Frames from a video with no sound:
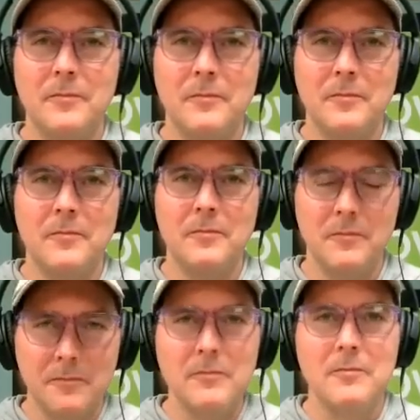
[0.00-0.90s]

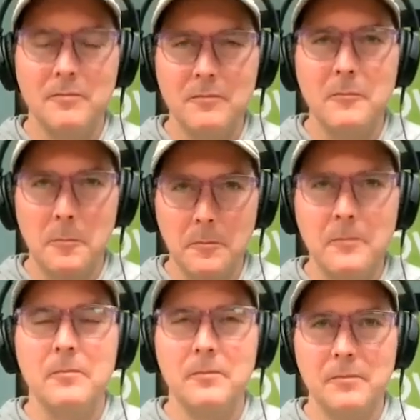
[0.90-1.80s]

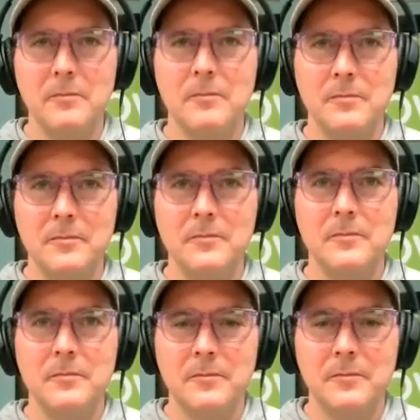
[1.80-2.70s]

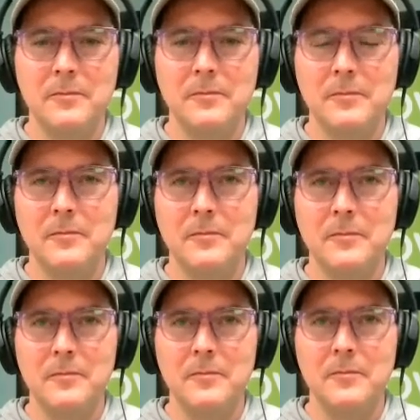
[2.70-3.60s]

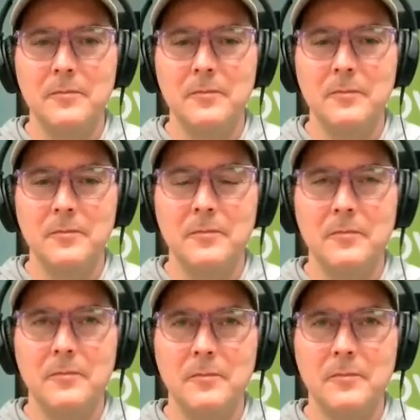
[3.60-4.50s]

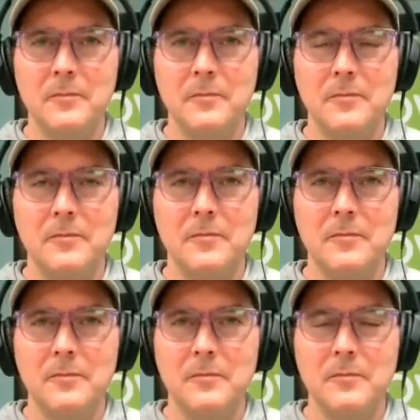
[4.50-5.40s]

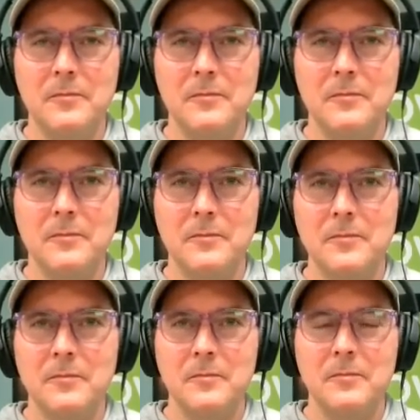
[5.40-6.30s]

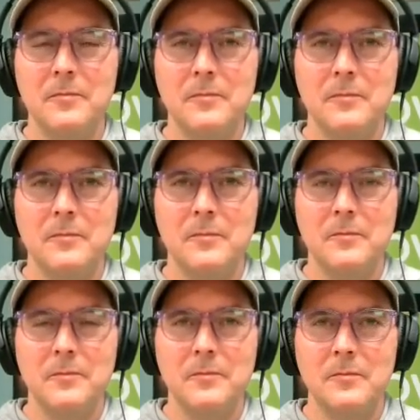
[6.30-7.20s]

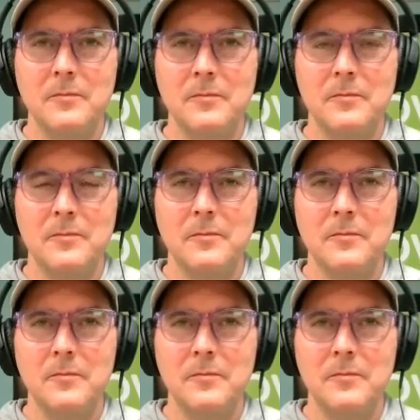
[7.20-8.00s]
(not speaking)